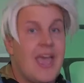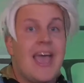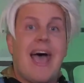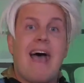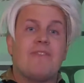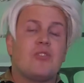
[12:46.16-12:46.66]

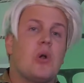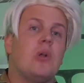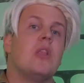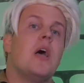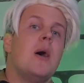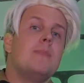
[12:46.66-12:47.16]
After all,
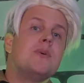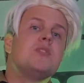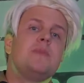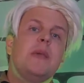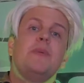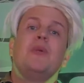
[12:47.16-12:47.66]
most
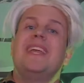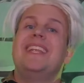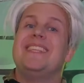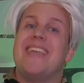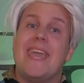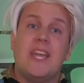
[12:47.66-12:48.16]
people
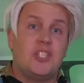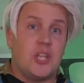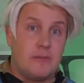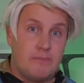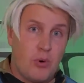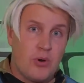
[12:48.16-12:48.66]
engage
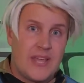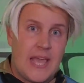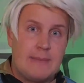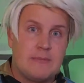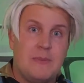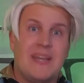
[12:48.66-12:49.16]
in board
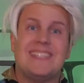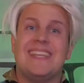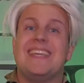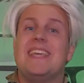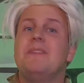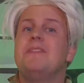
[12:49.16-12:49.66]
games because it
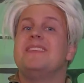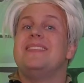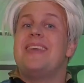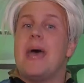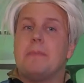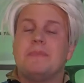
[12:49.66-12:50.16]
gives
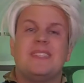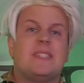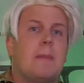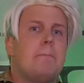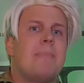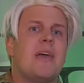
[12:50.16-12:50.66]
them
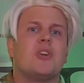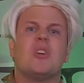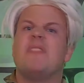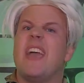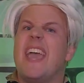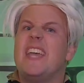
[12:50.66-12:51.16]
some manner of
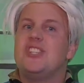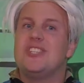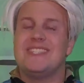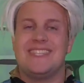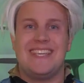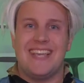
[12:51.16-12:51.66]

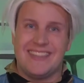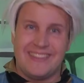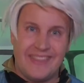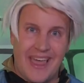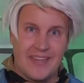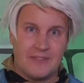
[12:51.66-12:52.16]
agency in
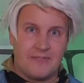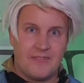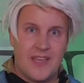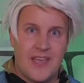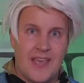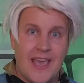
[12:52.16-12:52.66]
life,
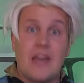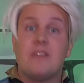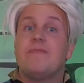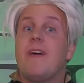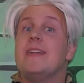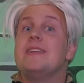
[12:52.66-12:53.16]
and
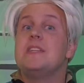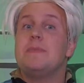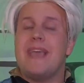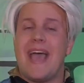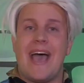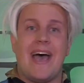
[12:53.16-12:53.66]
fun to be
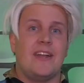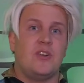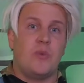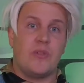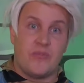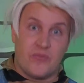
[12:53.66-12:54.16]
had
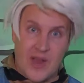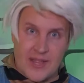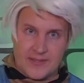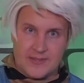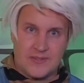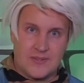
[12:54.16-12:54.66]
with
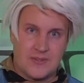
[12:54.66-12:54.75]
friends.